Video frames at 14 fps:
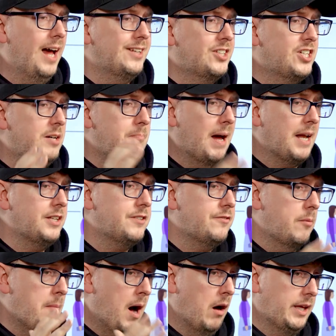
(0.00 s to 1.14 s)
and command of a
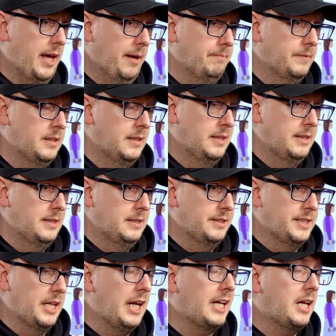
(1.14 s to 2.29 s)
market.
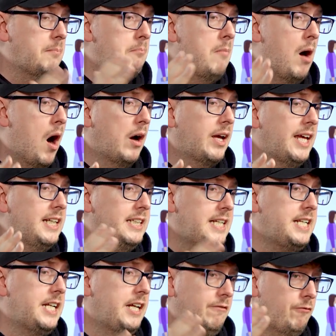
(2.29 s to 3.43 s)
They're like a market
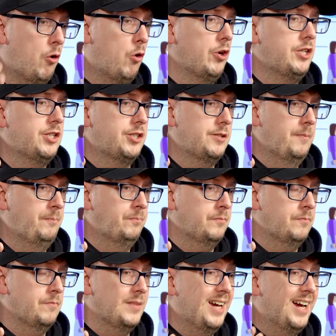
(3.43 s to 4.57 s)
leading voice.
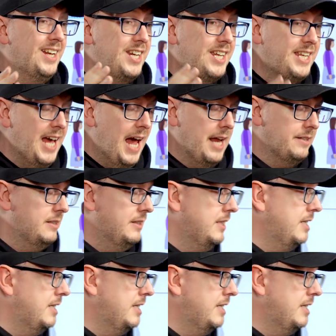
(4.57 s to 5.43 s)
And again,